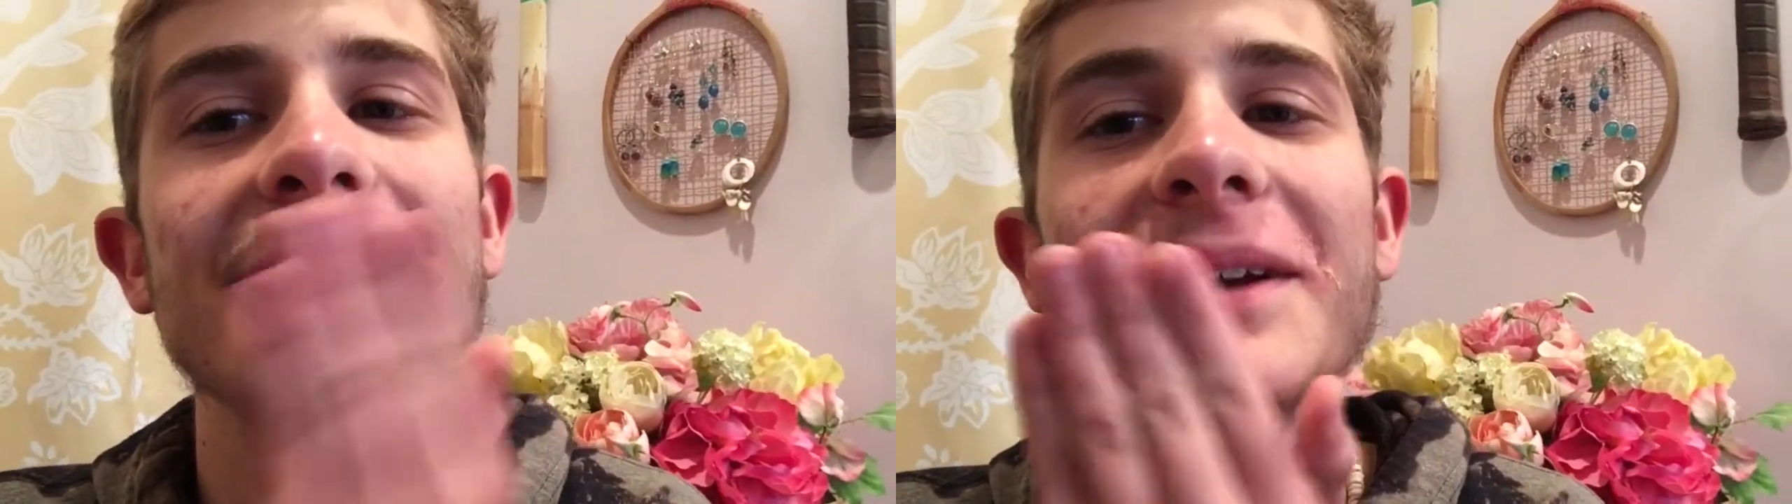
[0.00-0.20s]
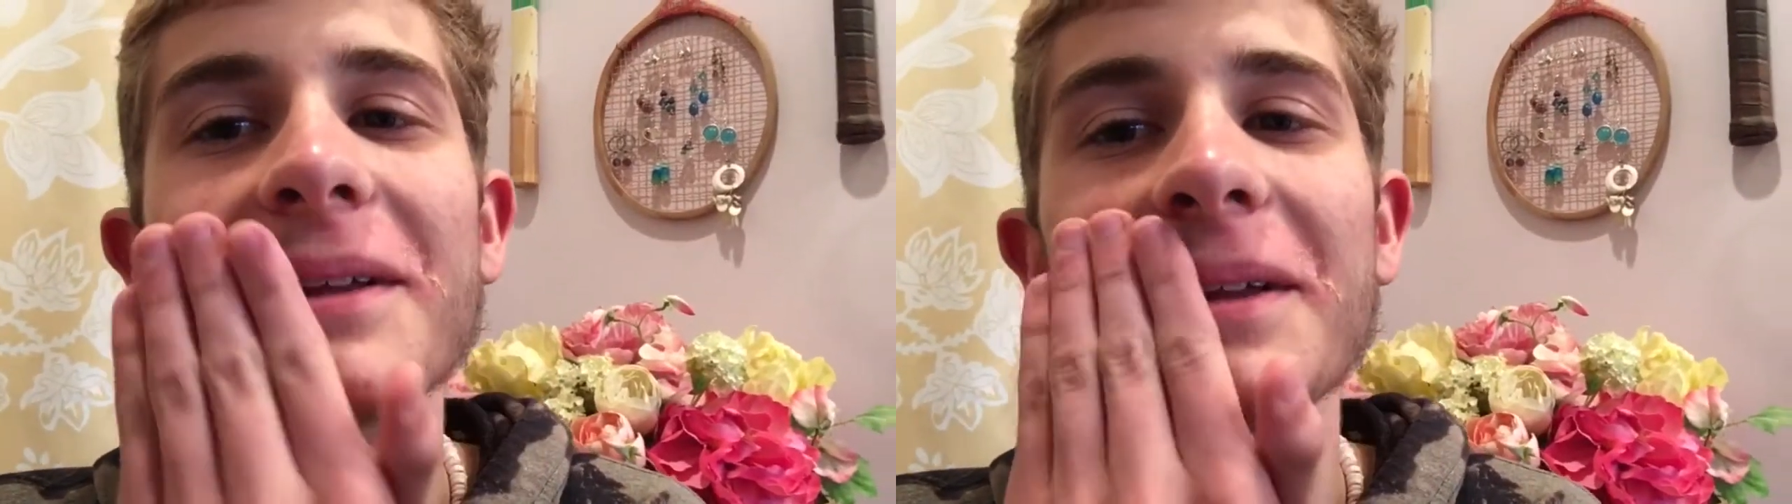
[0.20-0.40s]

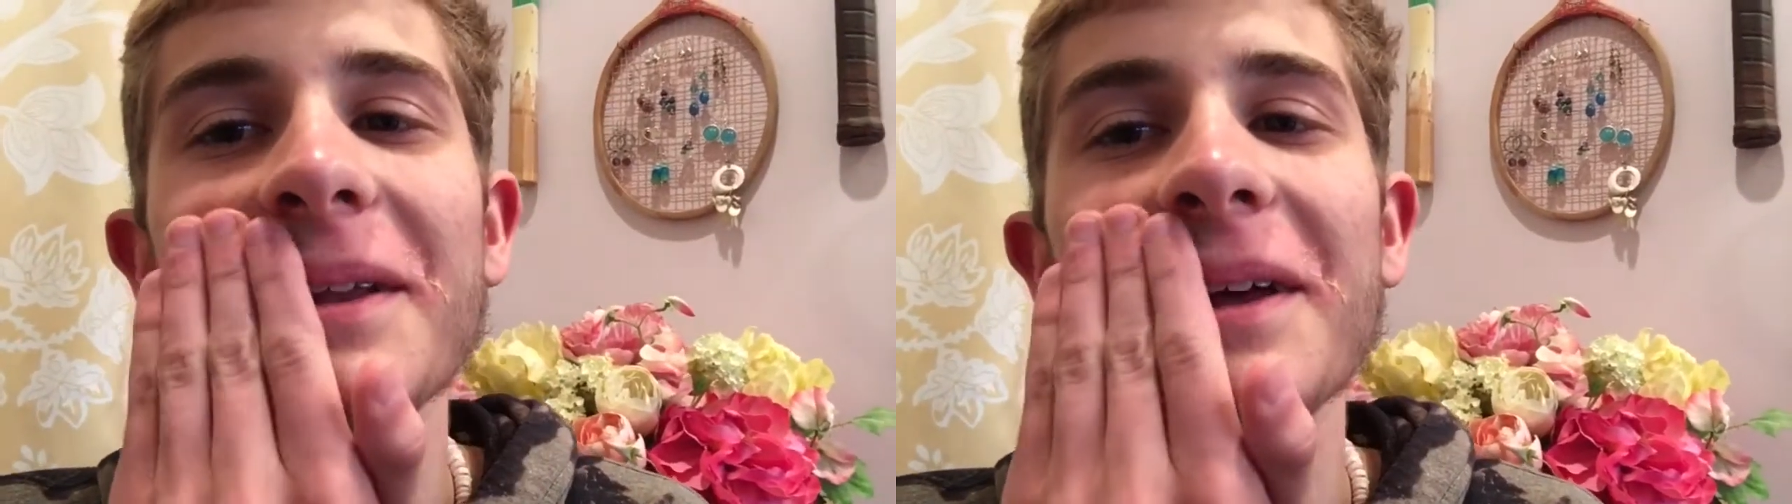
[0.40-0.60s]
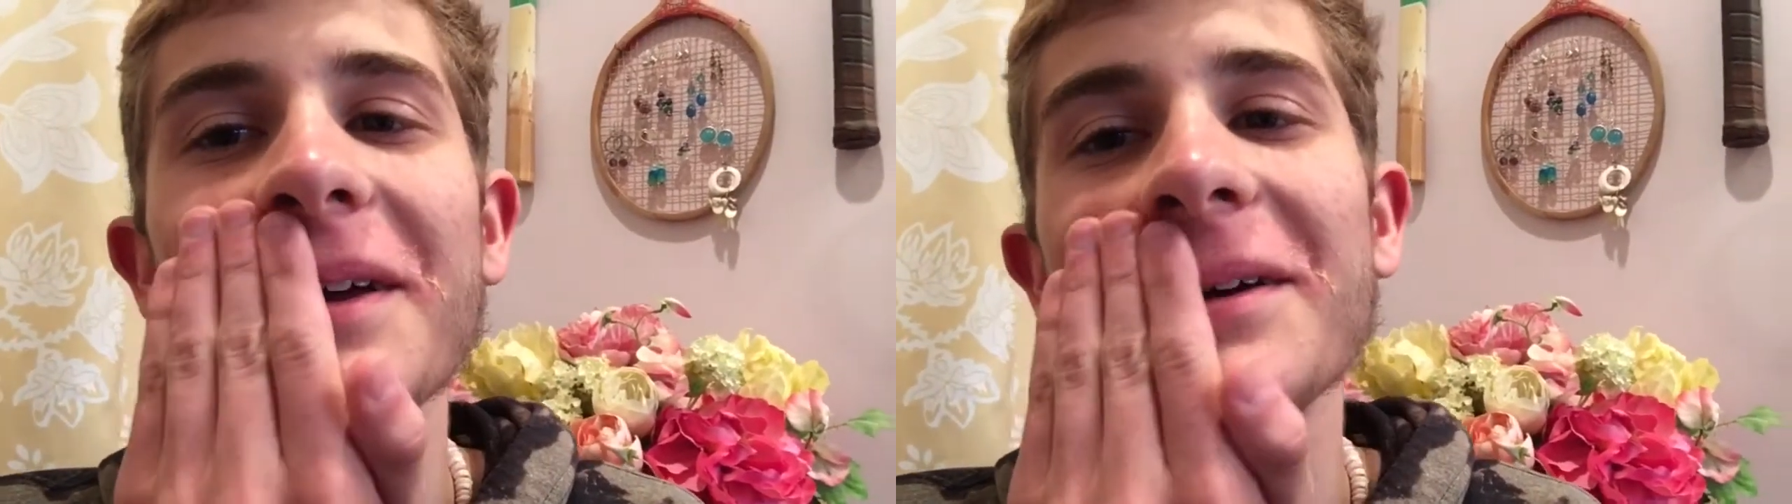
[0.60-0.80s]
and then,
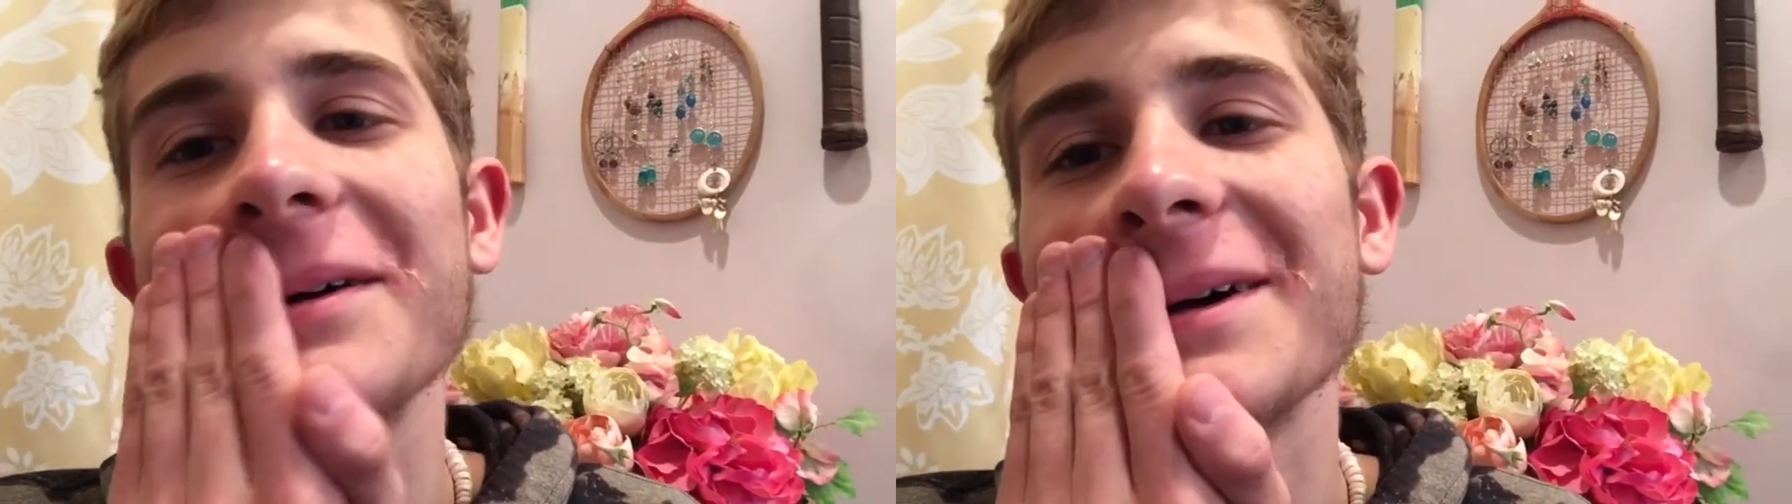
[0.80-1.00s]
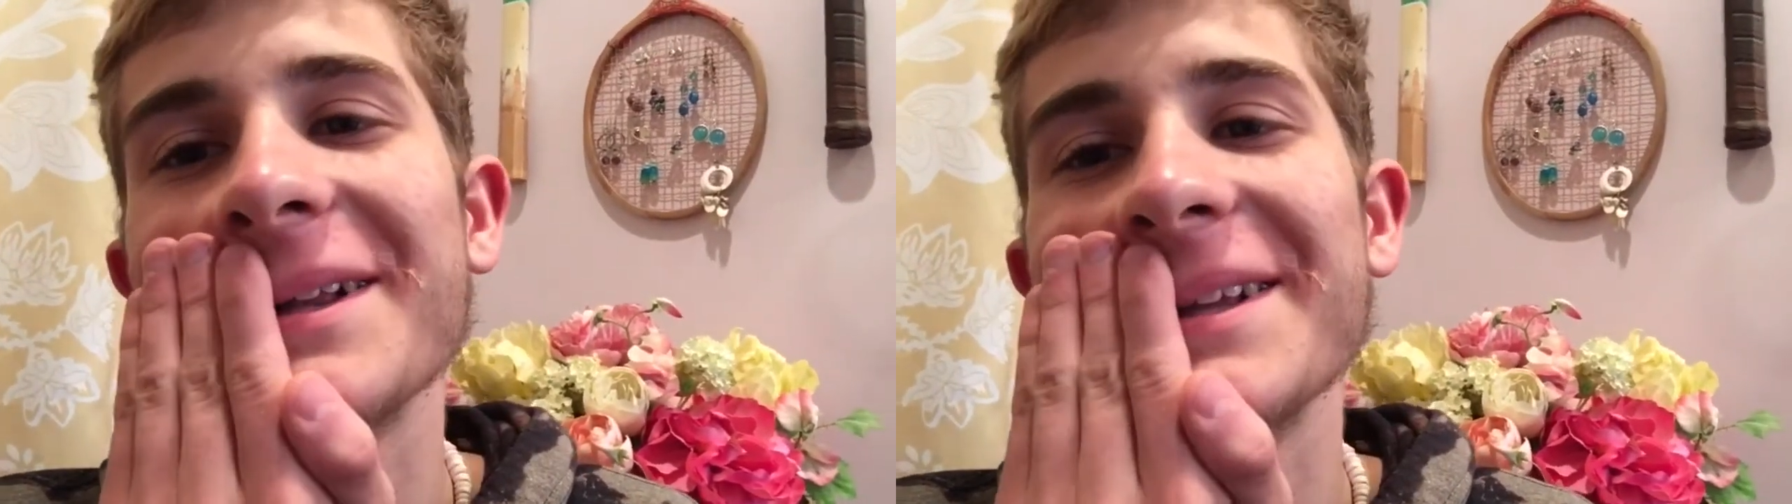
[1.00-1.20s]
like,
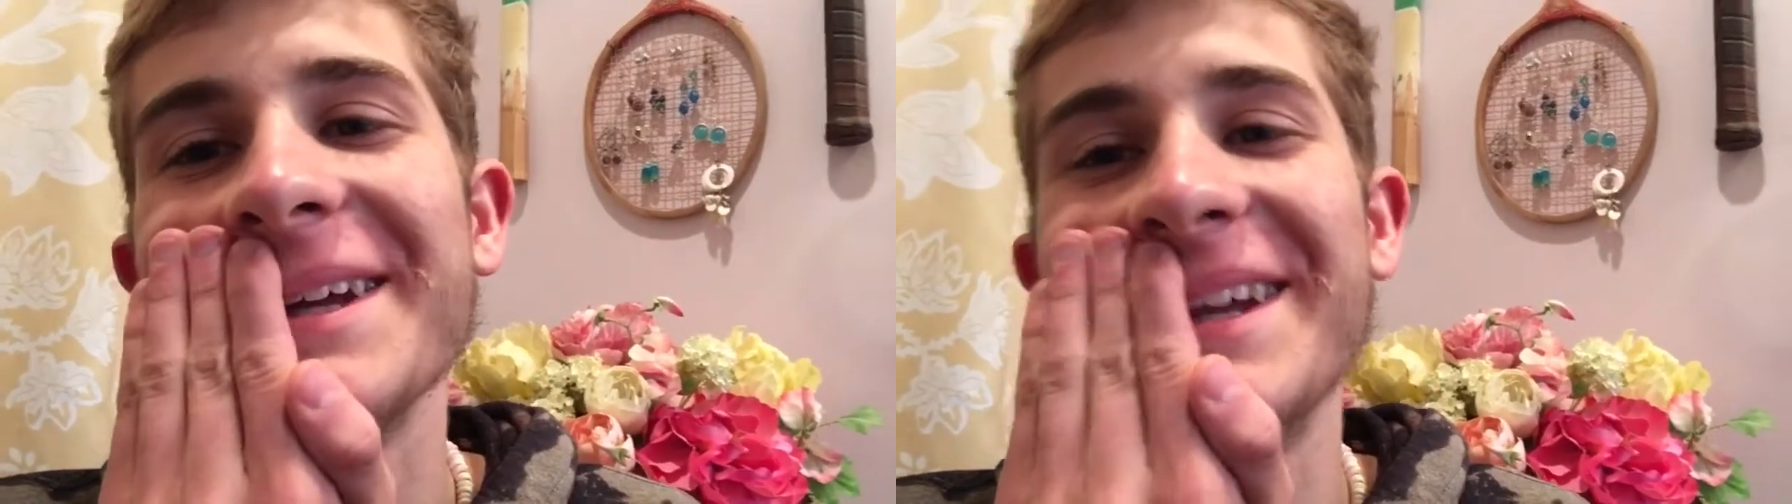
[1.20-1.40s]
all clean.